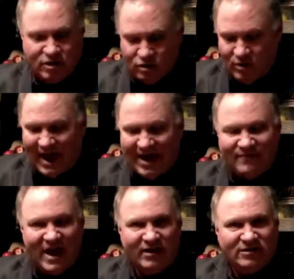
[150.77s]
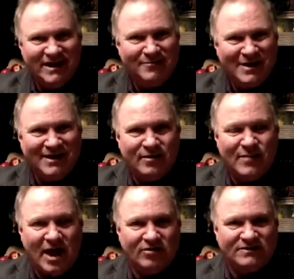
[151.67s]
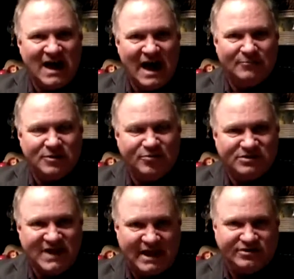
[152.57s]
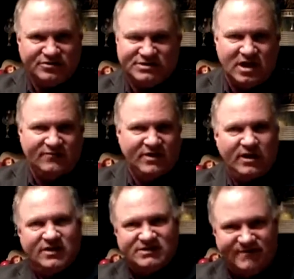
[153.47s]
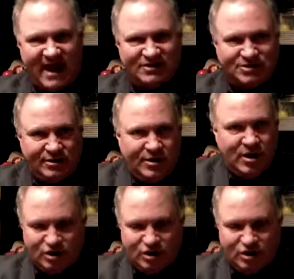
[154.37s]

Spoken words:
You have a limited amount of time to protect yourself in this fashion.